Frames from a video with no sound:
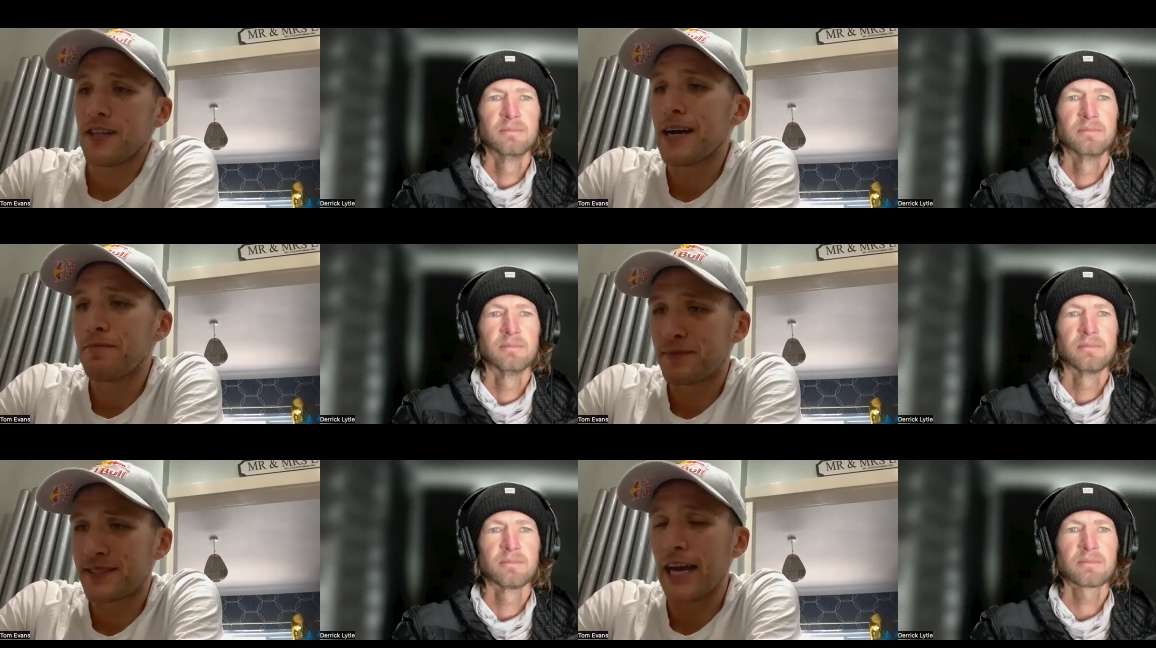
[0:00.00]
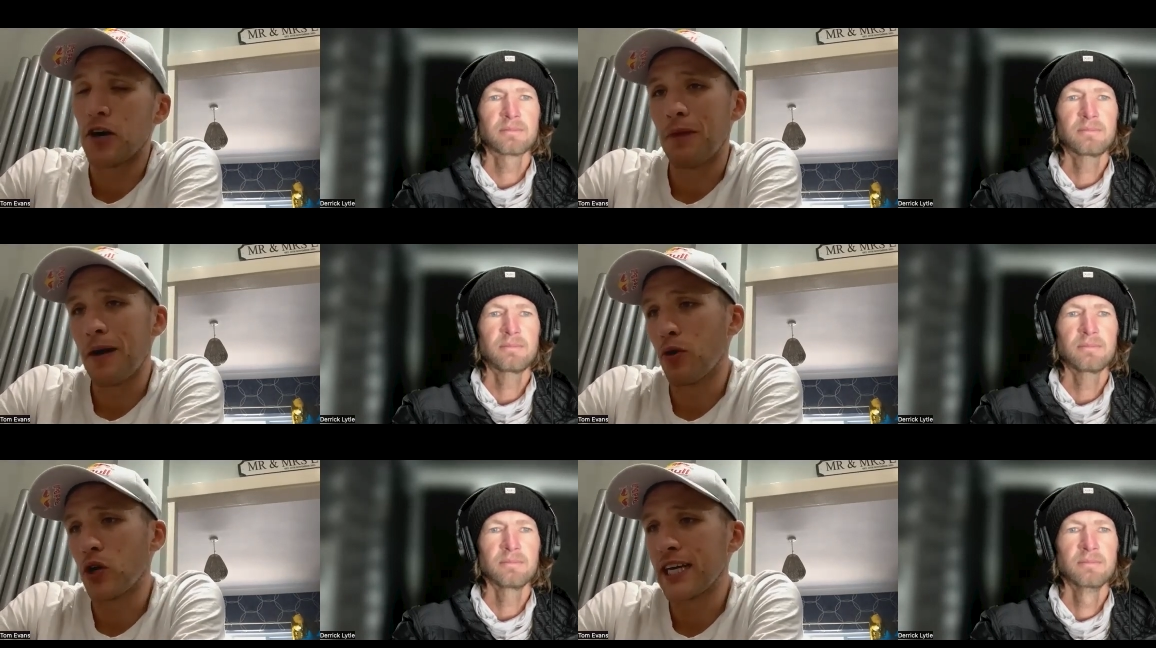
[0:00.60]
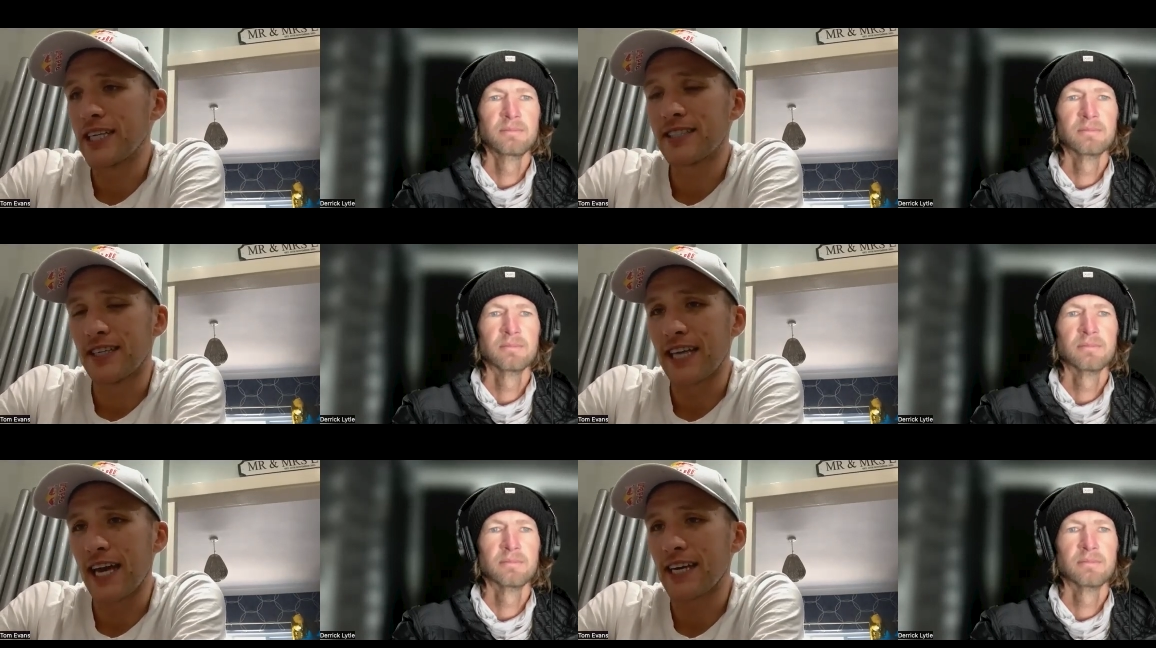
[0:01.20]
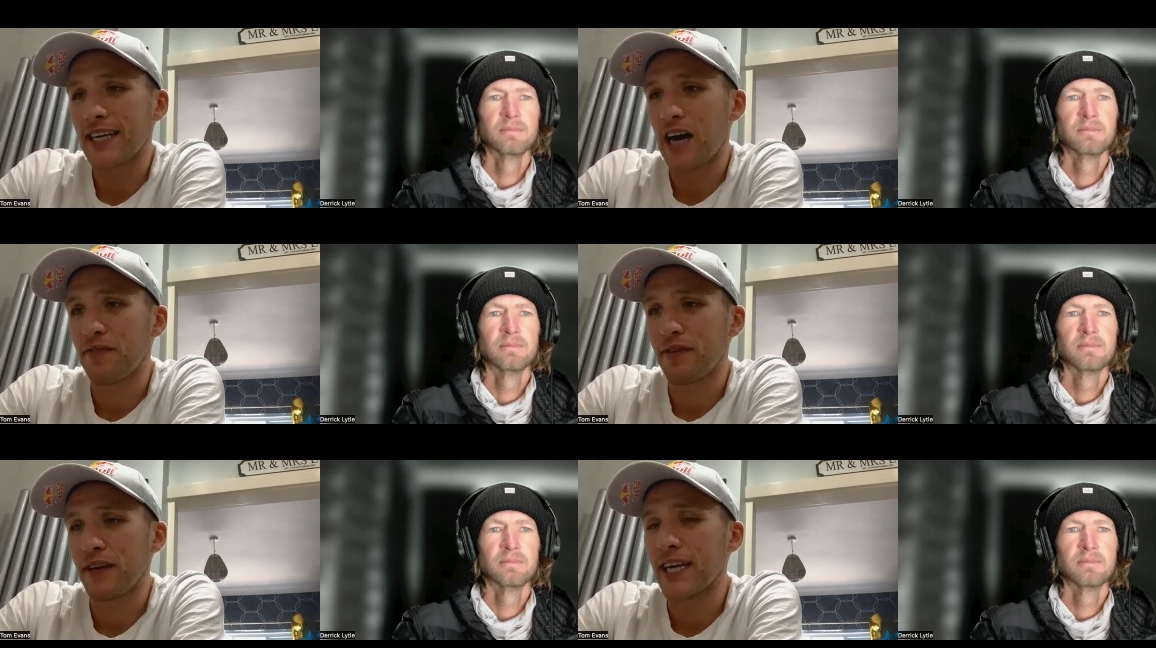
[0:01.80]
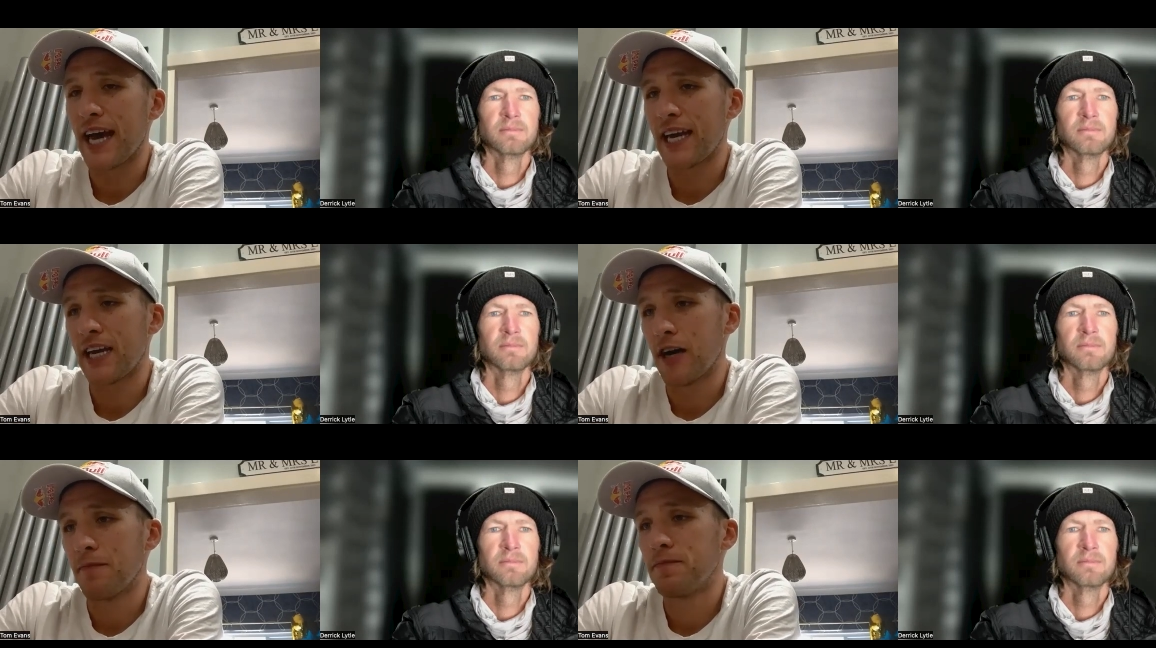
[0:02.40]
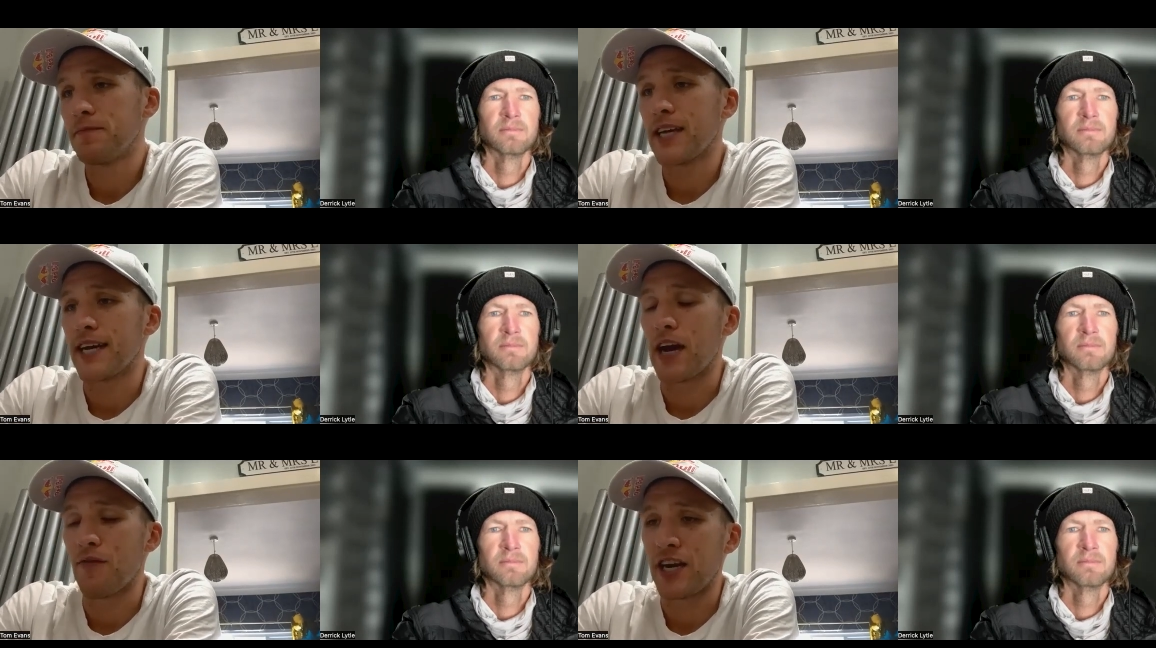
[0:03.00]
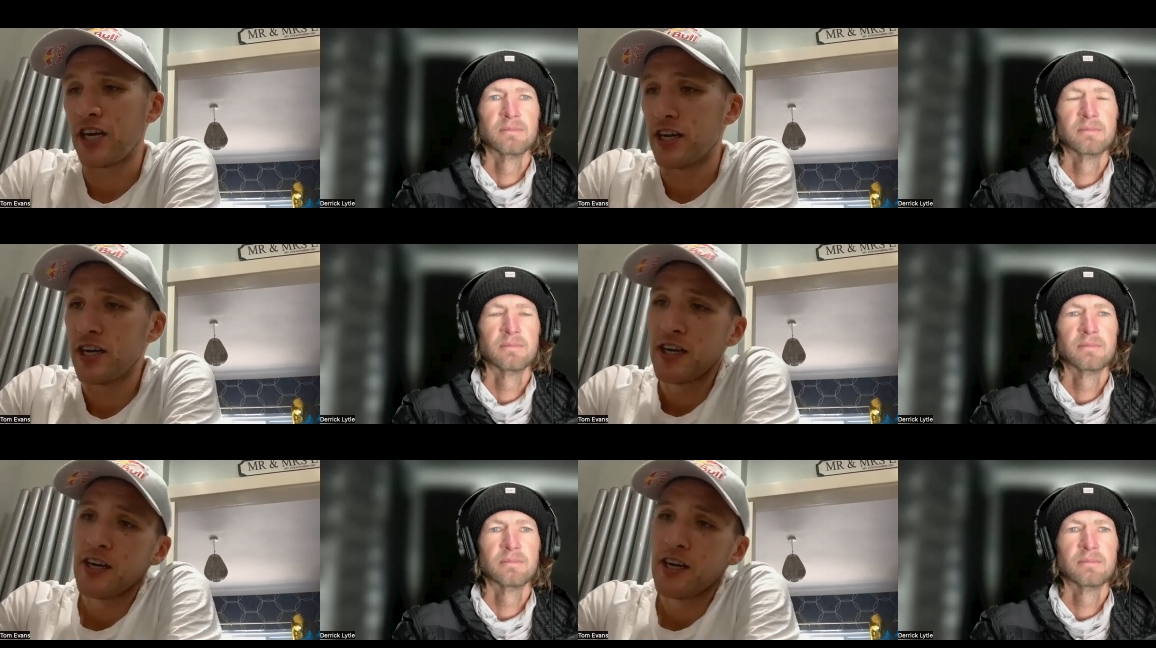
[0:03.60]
Speaker 1: yeah settle my body into taking caffeine again and um yeah get ready to